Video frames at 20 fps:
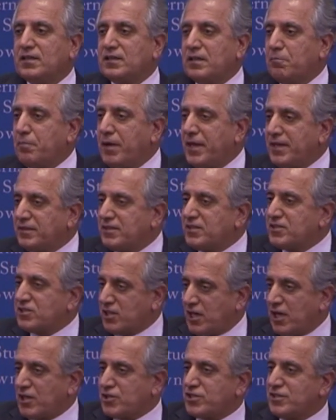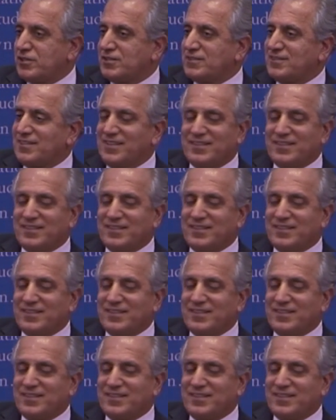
debate, discussions,